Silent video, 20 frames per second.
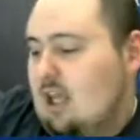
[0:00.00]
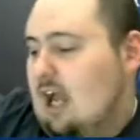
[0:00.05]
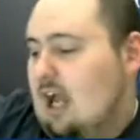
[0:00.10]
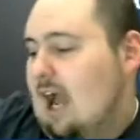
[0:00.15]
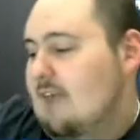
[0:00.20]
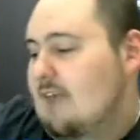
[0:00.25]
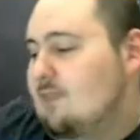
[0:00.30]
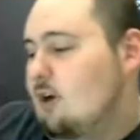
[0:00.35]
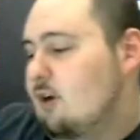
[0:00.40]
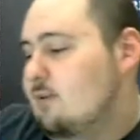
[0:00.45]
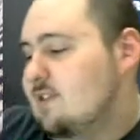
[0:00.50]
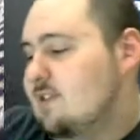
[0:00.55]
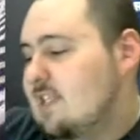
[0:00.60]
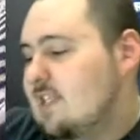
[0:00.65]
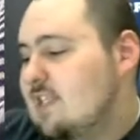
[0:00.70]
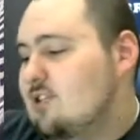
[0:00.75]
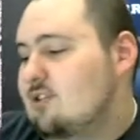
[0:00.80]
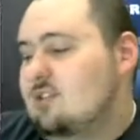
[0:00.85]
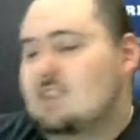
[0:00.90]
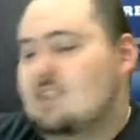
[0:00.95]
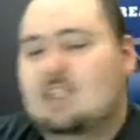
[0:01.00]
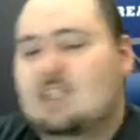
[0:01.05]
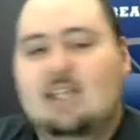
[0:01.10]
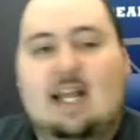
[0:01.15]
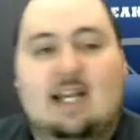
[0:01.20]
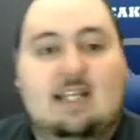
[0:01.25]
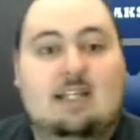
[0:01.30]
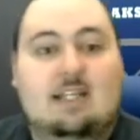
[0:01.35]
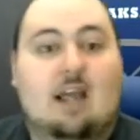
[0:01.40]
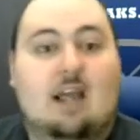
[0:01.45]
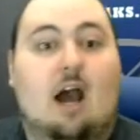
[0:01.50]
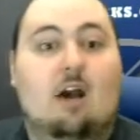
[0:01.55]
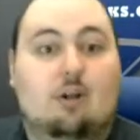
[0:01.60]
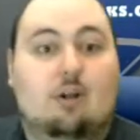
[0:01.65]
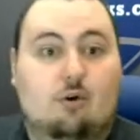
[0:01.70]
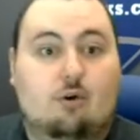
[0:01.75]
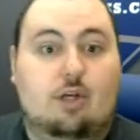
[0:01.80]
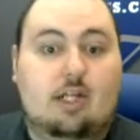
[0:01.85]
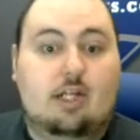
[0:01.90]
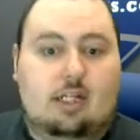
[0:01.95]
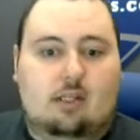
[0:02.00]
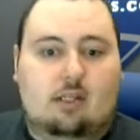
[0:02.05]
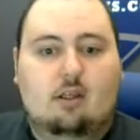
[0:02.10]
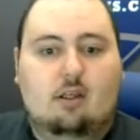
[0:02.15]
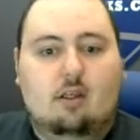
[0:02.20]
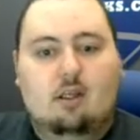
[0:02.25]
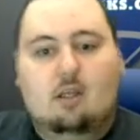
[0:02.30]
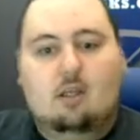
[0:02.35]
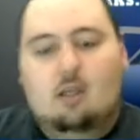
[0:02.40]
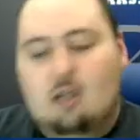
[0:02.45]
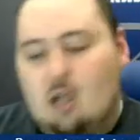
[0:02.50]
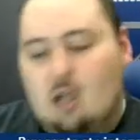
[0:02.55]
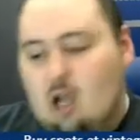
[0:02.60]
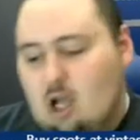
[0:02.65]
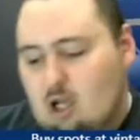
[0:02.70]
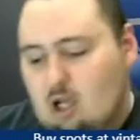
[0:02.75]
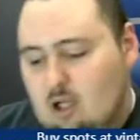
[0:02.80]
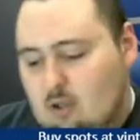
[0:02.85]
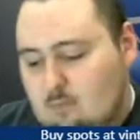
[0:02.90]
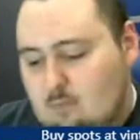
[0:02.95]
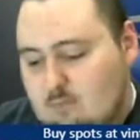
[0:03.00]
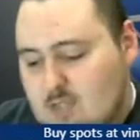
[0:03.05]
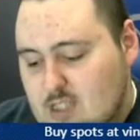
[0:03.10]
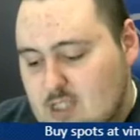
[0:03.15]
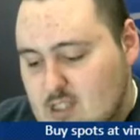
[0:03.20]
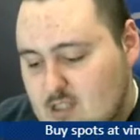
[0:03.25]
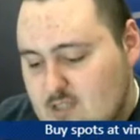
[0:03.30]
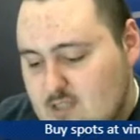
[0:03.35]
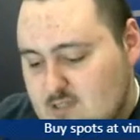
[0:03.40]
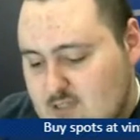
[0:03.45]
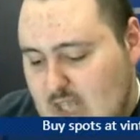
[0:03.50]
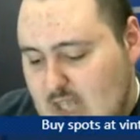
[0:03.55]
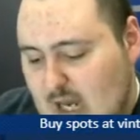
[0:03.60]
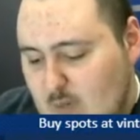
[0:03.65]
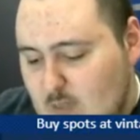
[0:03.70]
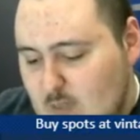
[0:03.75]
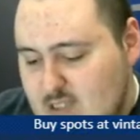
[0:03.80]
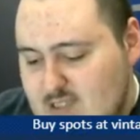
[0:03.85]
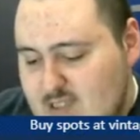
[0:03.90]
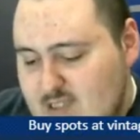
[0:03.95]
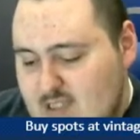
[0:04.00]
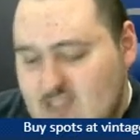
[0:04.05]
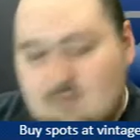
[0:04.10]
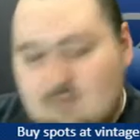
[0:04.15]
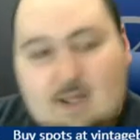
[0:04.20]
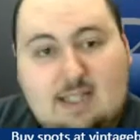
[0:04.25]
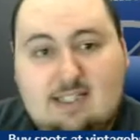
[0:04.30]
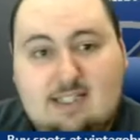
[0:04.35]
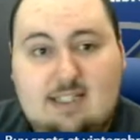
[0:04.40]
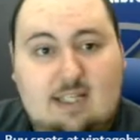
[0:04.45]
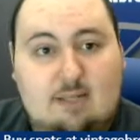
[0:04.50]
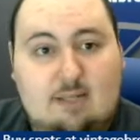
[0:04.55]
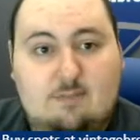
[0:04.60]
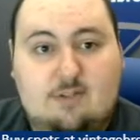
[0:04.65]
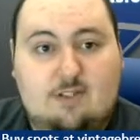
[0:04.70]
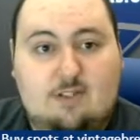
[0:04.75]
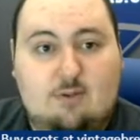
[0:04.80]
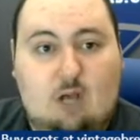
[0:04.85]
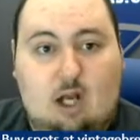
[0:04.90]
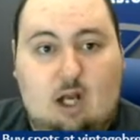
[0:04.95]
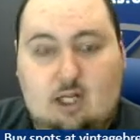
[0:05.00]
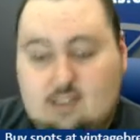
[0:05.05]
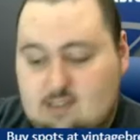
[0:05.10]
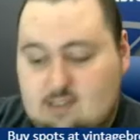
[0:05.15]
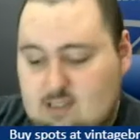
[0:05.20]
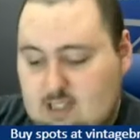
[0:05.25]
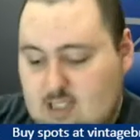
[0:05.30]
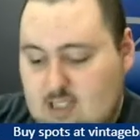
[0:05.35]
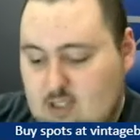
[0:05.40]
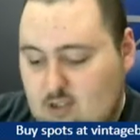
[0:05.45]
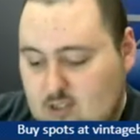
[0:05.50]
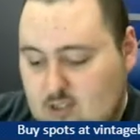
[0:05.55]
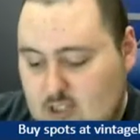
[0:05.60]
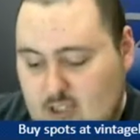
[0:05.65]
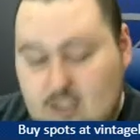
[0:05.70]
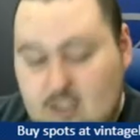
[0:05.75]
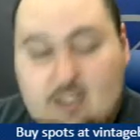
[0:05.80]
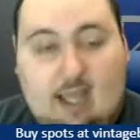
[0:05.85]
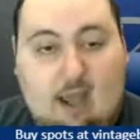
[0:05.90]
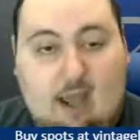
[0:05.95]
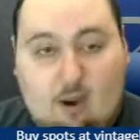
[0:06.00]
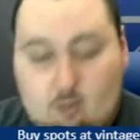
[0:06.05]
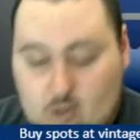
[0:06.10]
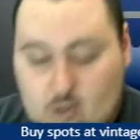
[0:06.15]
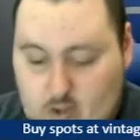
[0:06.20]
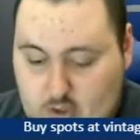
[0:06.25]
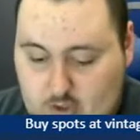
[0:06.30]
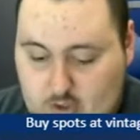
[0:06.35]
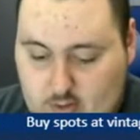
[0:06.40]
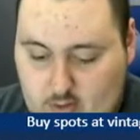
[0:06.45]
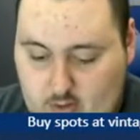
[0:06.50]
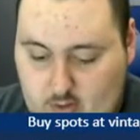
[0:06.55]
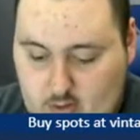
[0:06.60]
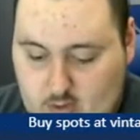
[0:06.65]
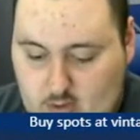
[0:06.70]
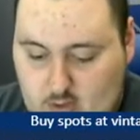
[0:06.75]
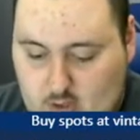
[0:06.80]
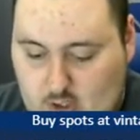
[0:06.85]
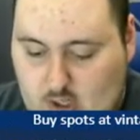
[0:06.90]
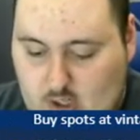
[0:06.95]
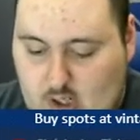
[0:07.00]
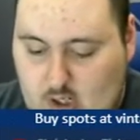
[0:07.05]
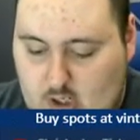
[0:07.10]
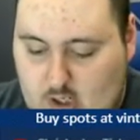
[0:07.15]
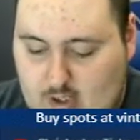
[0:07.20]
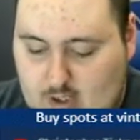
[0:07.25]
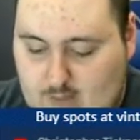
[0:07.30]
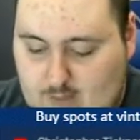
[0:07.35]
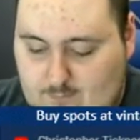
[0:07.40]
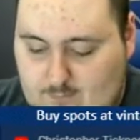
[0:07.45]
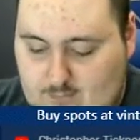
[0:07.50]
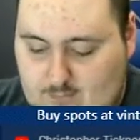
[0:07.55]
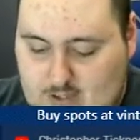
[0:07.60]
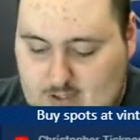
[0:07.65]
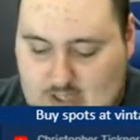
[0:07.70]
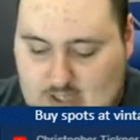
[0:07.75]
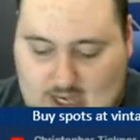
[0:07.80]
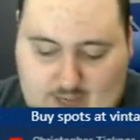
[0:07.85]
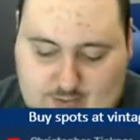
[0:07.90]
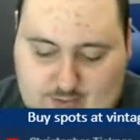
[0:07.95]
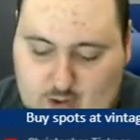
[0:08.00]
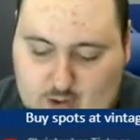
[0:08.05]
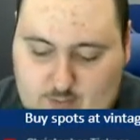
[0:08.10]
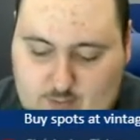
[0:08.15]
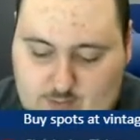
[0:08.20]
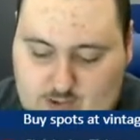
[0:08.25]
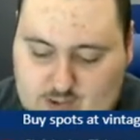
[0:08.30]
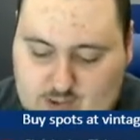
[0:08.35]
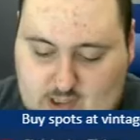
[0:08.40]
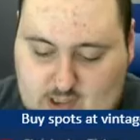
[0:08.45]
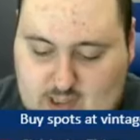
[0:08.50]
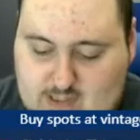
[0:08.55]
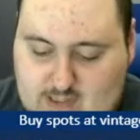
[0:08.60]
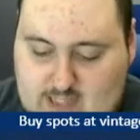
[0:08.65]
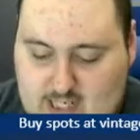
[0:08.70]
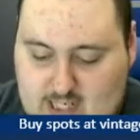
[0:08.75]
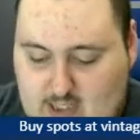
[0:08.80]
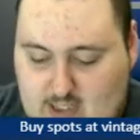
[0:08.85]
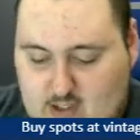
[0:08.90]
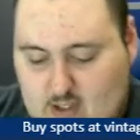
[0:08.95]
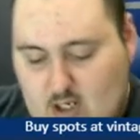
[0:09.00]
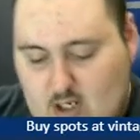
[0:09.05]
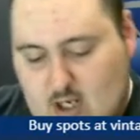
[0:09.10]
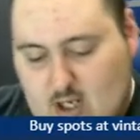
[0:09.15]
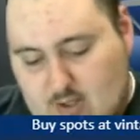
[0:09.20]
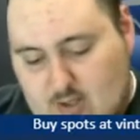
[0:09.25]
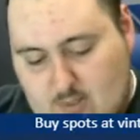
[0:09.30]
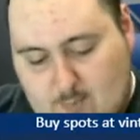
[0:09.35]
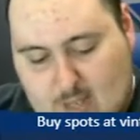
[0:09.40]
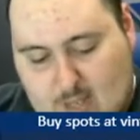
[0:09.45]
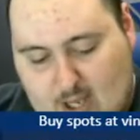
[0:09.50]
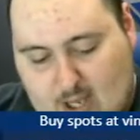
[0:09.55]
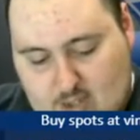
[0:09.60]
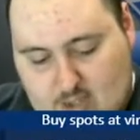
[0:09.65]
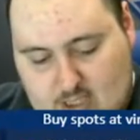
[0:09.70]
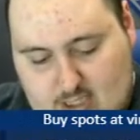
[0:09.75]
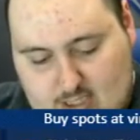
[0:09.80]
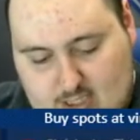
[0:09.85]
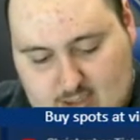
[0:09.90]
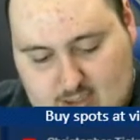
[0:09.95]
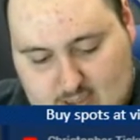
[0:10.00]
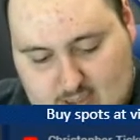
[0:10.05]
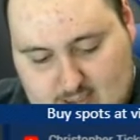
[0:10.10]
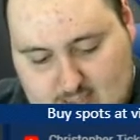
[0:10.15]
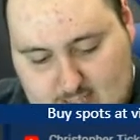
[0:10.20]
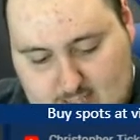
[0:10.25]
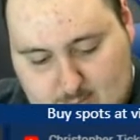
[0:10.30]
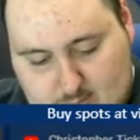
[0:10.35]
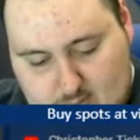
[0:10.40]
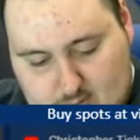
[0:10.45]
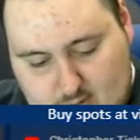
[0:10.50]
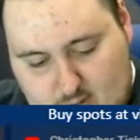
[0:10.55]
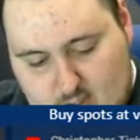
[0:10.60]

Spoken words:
I thought it was interesting that he got greedy, because I wasn't expecting him to, honestly. He looked like a coward, I thought he was just going to take the bounty and, like, dip.